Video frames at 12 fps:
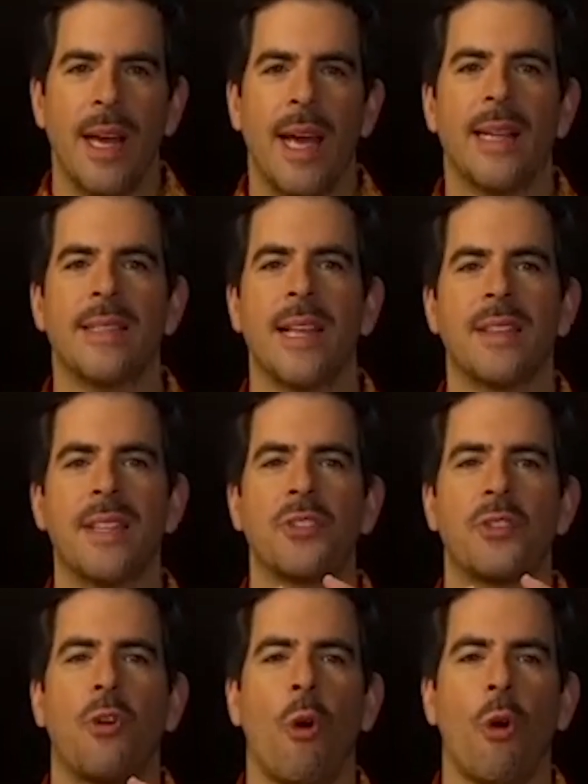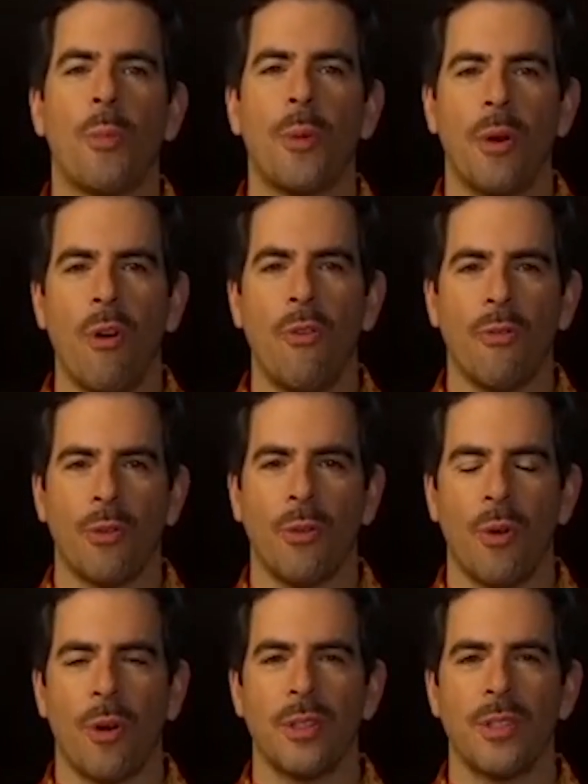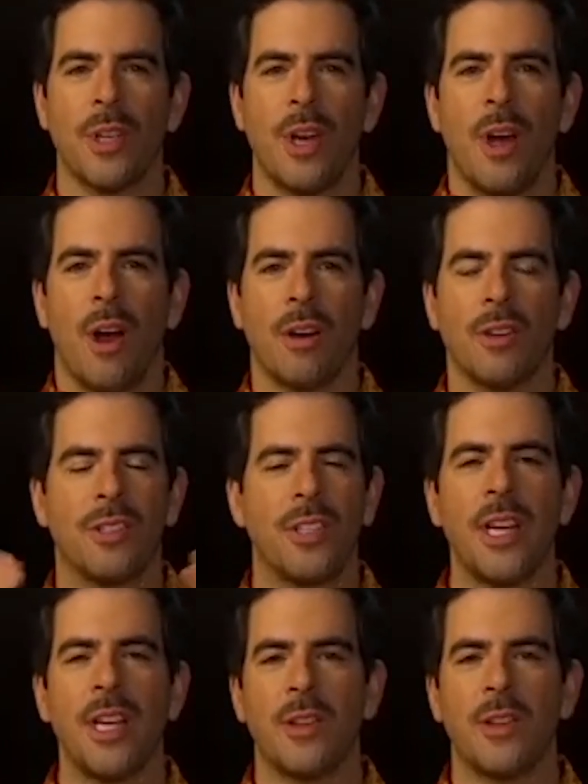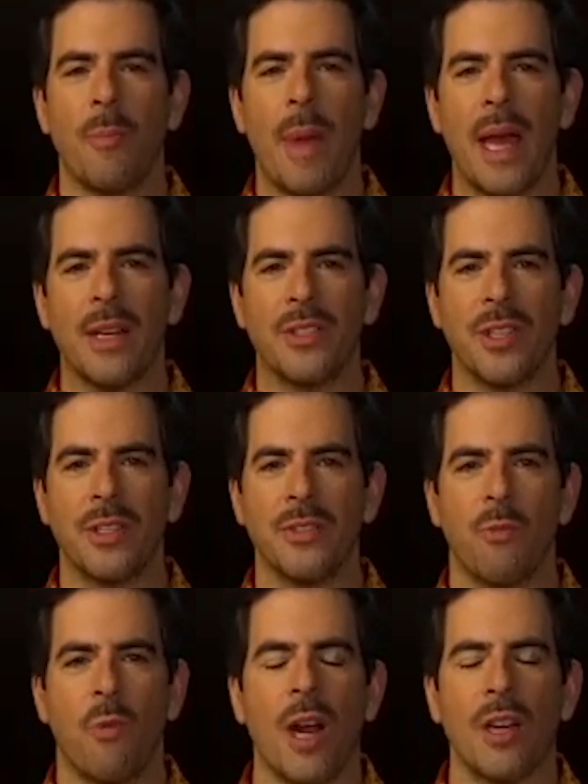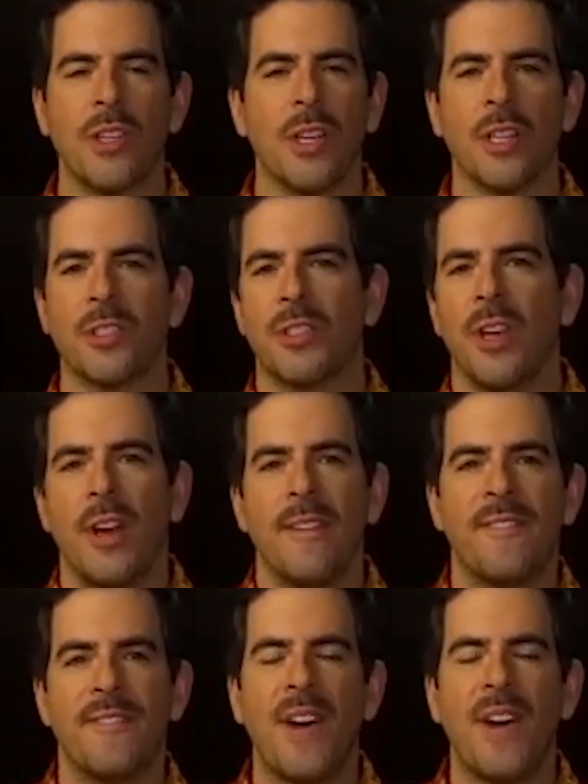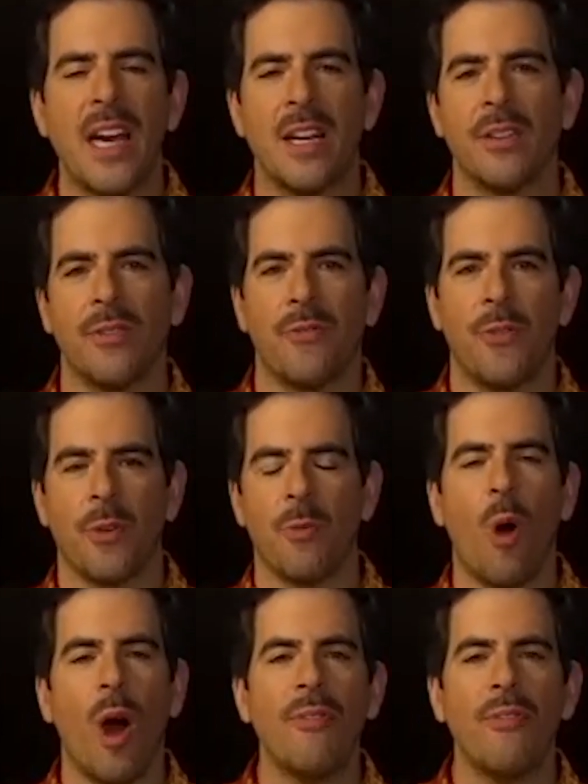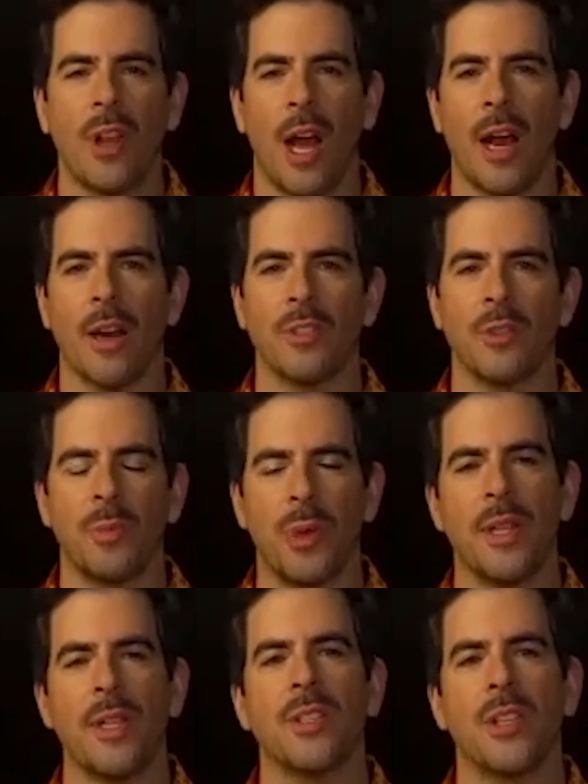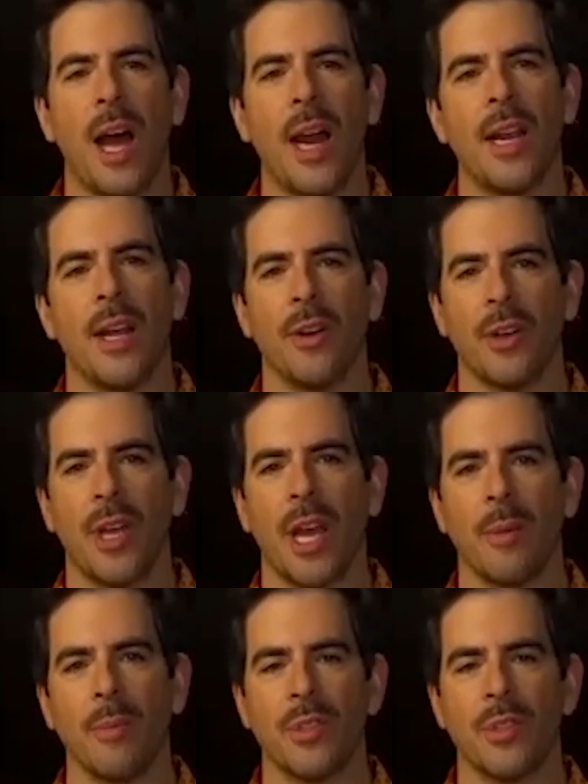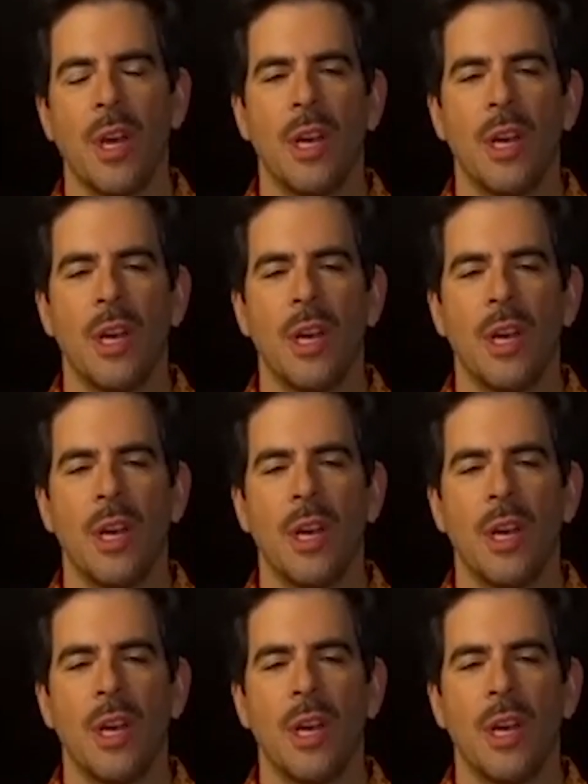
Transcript: It's that these corporate overlords are sitting in their mansions watching us fight for waffle irons and play these gladiator games.